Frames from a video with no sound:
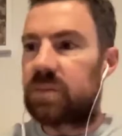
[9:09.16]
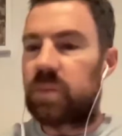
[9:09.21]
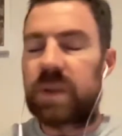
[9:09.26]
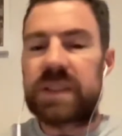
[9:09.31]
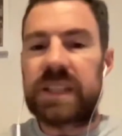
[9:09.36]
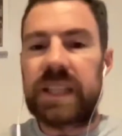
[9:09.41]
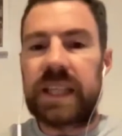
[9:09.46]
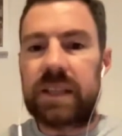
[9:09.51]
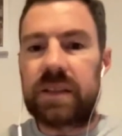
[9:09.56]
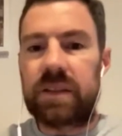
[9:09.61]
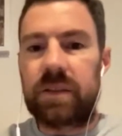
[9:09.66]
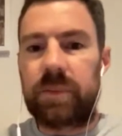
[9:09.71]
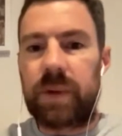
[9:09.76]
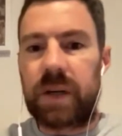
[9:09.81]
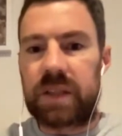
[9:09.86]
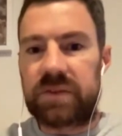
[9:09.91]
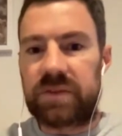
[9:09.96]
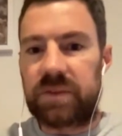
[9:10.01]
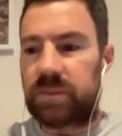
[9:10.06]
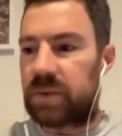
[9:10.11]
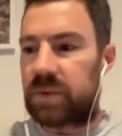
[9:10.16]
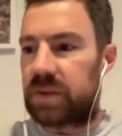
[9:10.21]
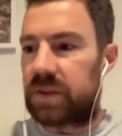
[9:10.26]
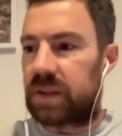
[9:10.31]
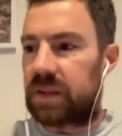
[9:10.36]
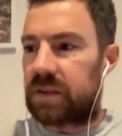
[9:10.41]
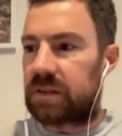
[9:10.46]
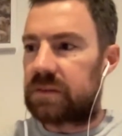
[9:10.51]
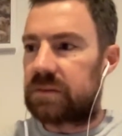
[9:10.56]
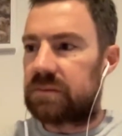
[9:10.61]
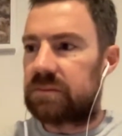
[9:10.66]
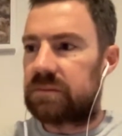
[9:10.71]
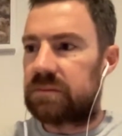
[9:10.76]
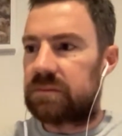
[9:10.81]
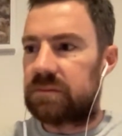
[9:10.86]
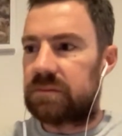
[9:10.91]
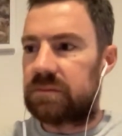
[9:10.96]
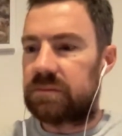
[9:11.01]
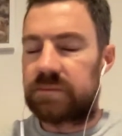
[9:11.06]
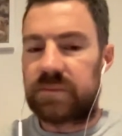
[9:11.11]
What'd you get in your box from Brewdog?
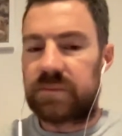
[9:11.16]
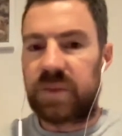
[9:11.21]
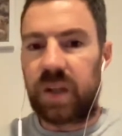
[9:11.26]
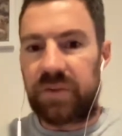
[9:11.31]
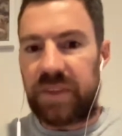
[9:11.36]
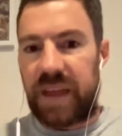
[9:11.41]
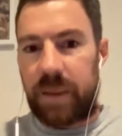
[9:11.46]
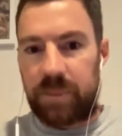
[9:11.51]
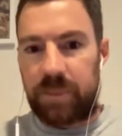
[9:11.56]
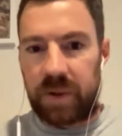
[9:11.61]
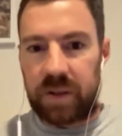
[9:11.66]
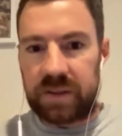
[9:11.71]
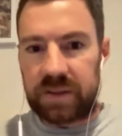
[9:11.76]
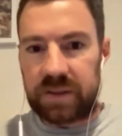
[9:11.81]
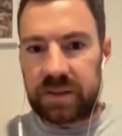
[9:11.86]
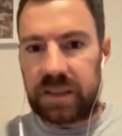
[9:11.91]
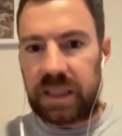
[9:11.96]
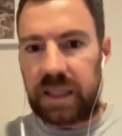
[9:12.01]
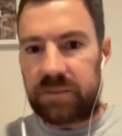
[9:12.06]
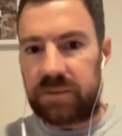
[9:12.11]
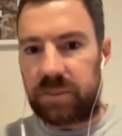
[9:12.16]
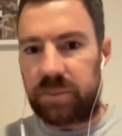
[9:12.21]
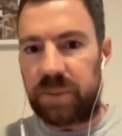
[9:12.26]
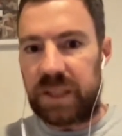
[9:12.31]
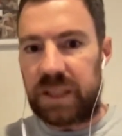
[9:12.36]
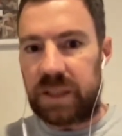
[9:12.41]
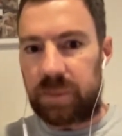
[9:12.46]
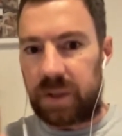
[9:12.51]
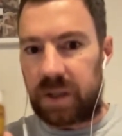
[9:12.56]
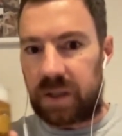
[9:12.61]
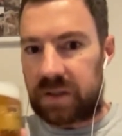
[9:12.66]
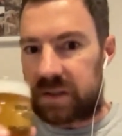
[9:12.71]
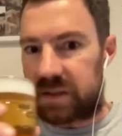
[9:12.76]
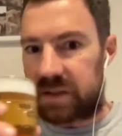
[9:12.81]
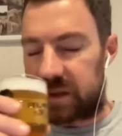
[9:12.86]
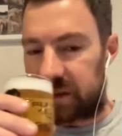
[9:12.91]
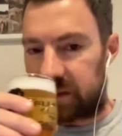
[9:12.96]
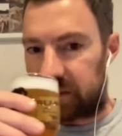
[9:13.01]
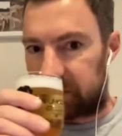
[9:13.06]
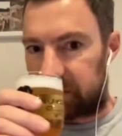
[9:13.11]
Not that box, the bigger box.